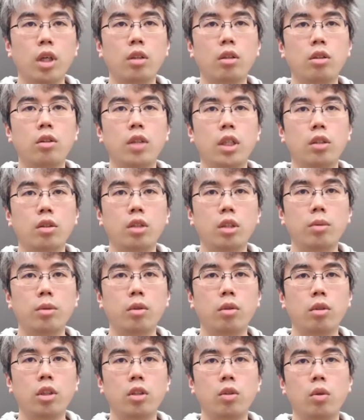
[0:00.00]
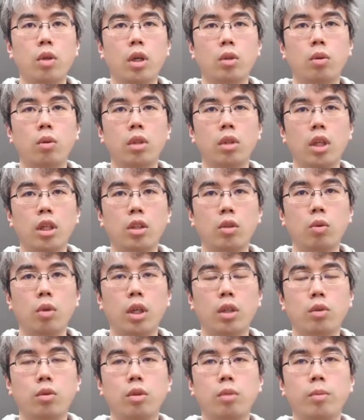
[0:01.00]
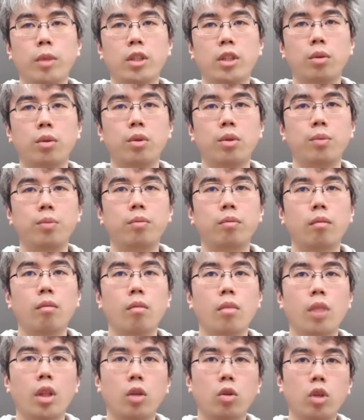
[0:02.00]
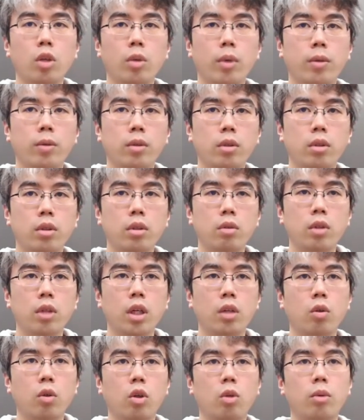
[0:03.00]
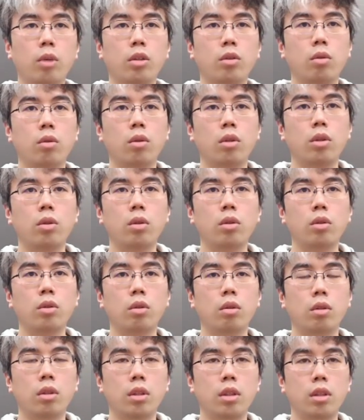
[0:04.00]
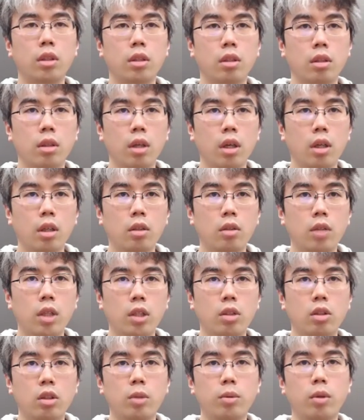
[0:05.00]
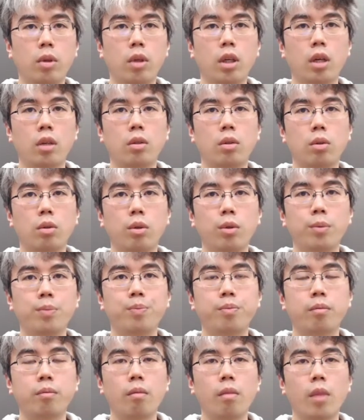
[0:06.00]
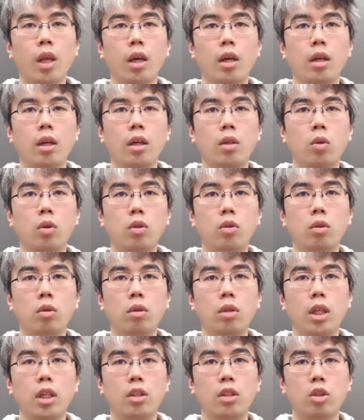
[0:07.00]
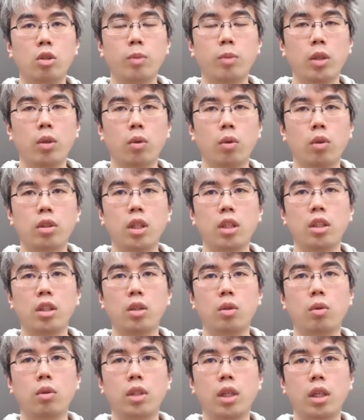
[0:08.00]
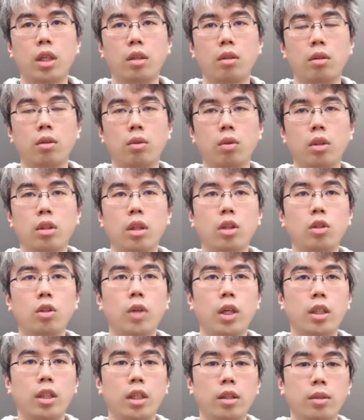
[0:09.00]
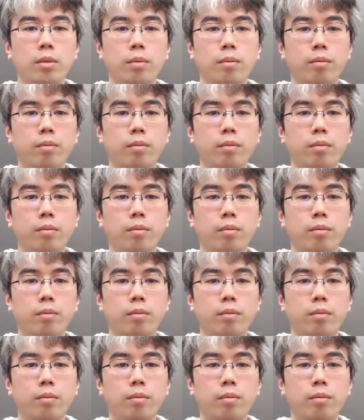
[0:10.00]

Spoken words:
The function of Lua script in Redis is to write multiple get commands in a Lua script and execute them as a single Redis command.